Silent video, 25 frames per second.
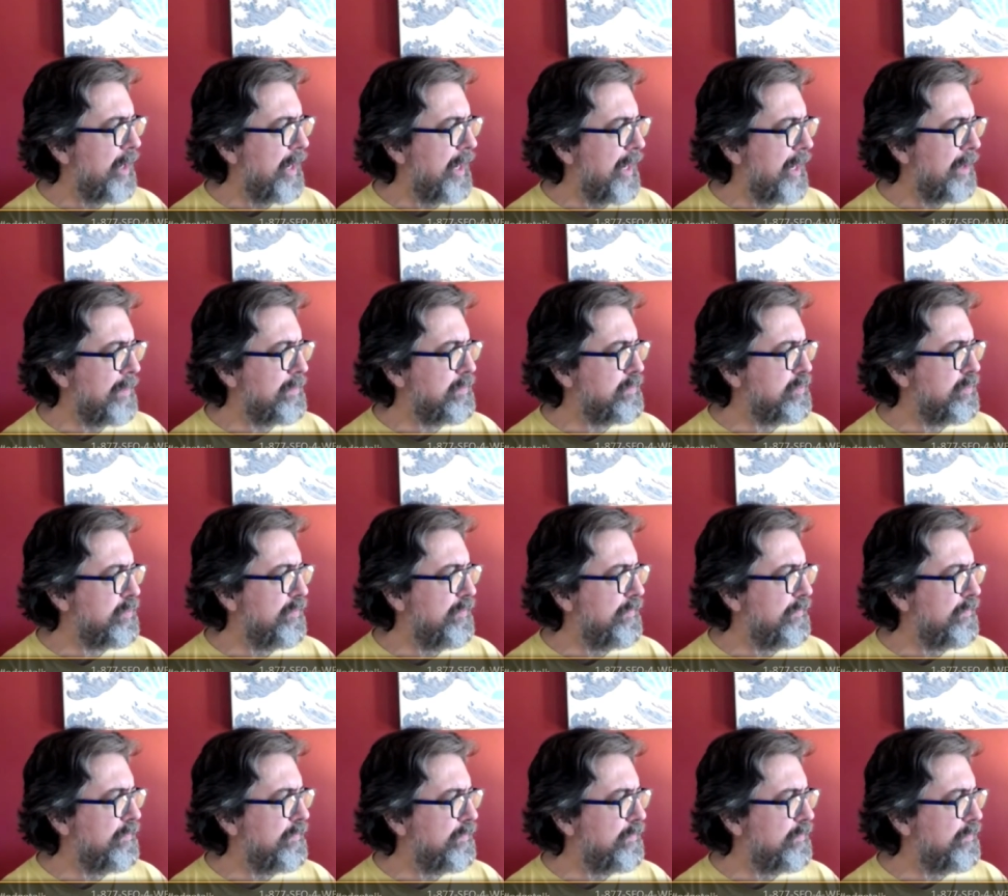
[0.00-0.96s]
uh,
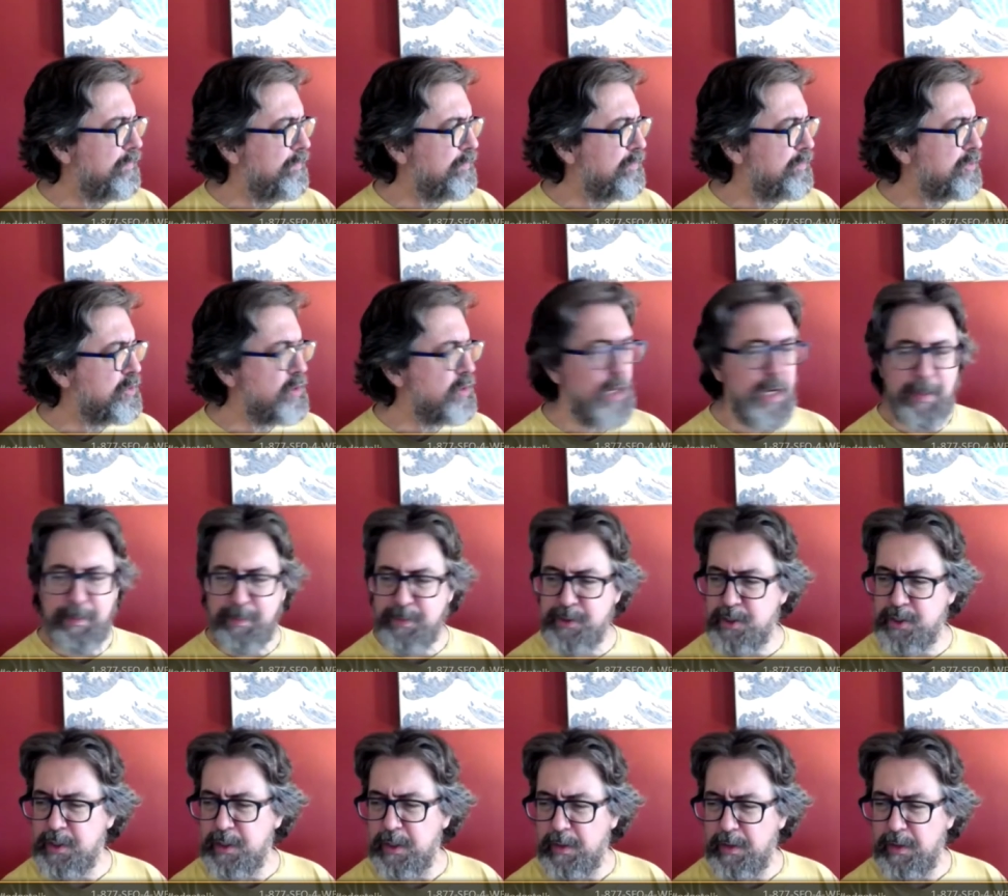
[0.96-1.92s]

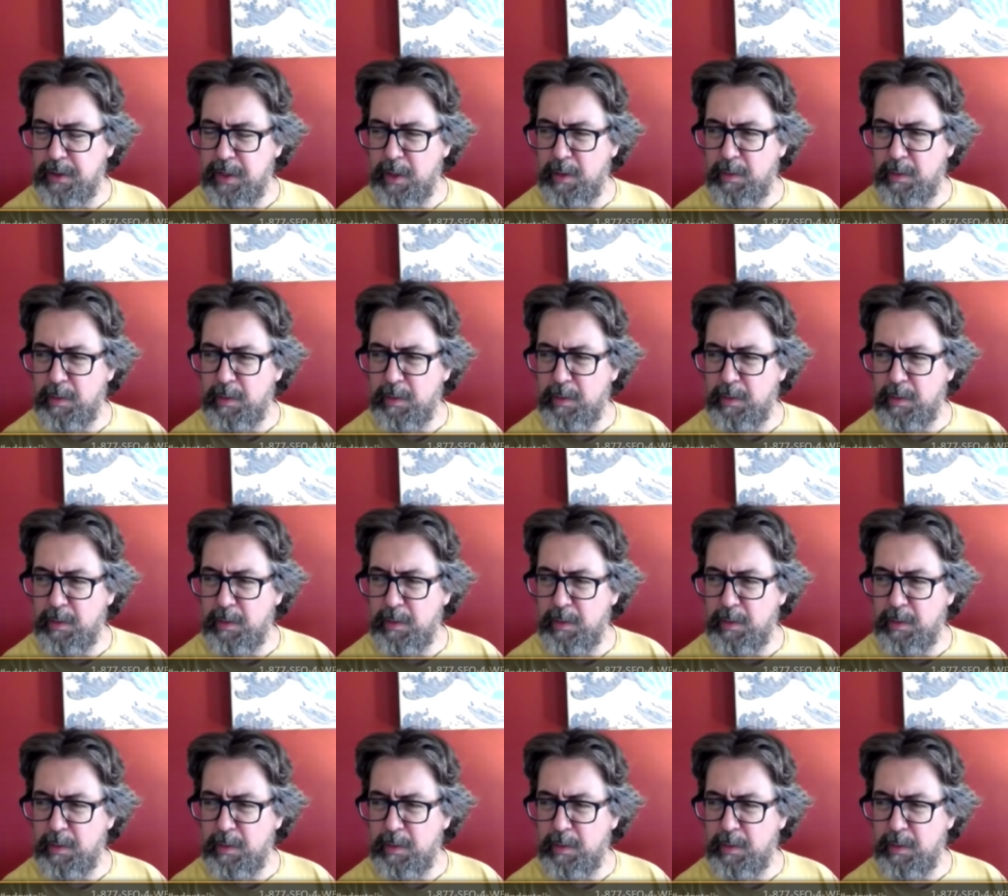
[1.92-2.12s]
trips. Mm-hmm.